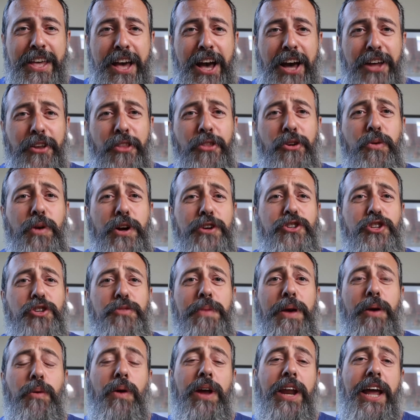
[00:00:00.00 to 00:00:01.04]
Another question you
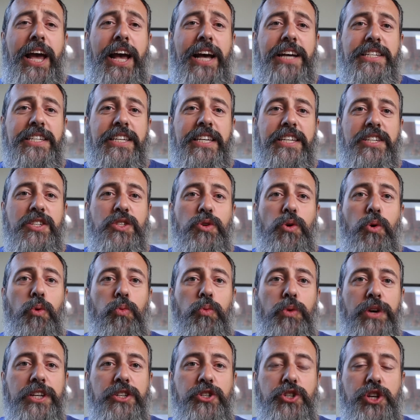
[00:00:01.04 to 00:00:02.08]
may want to ask is,
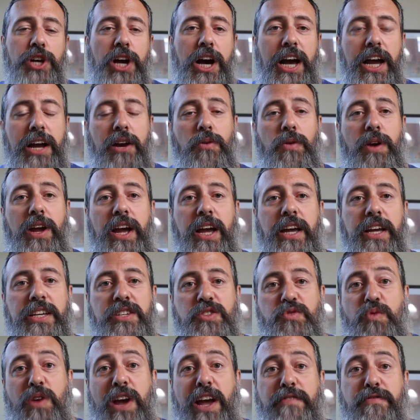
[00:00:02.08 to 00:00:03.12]
which IRA
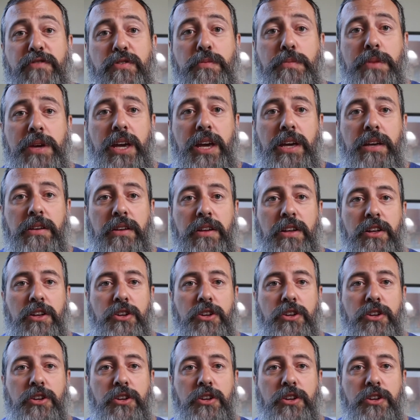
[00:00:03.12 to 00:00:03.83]
is right for me?